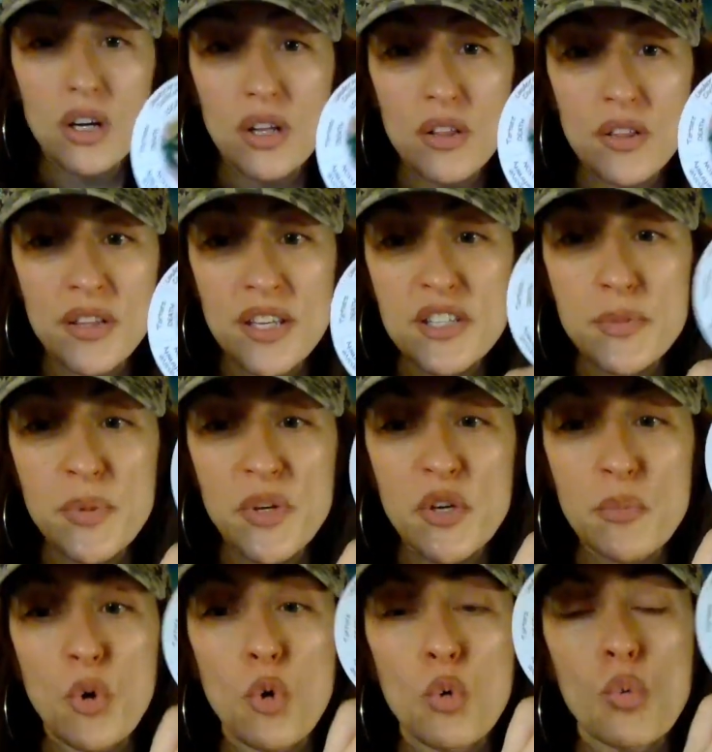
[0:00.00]
these
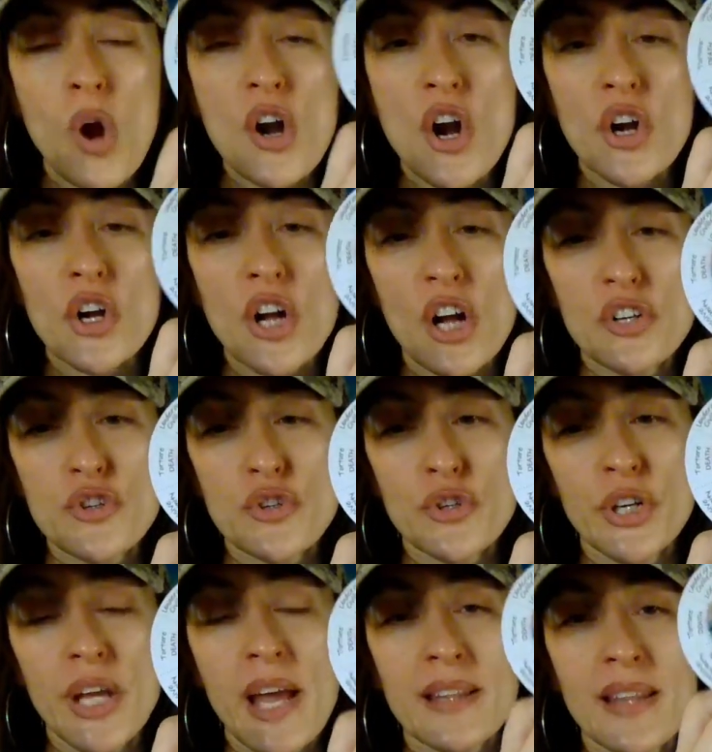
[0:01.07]
people run our
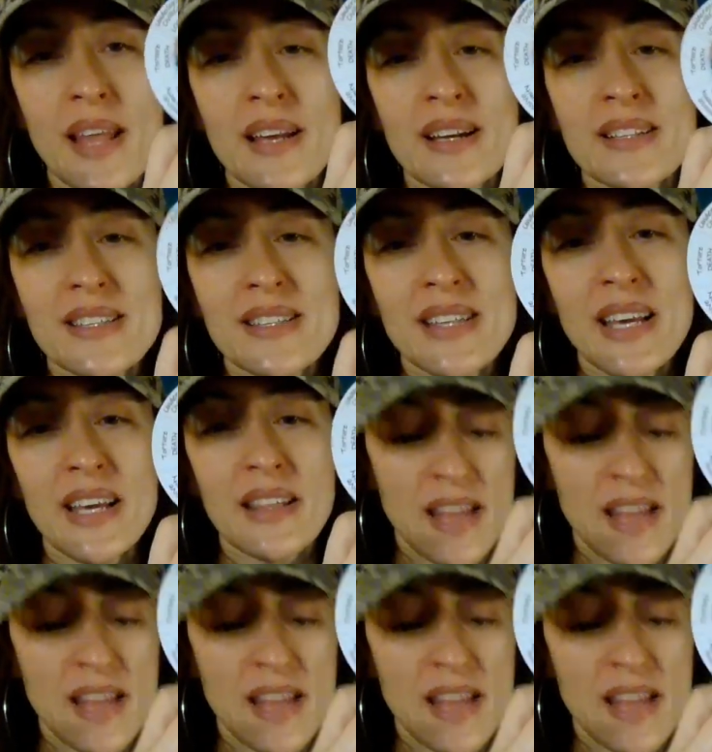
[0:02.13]
country and let us think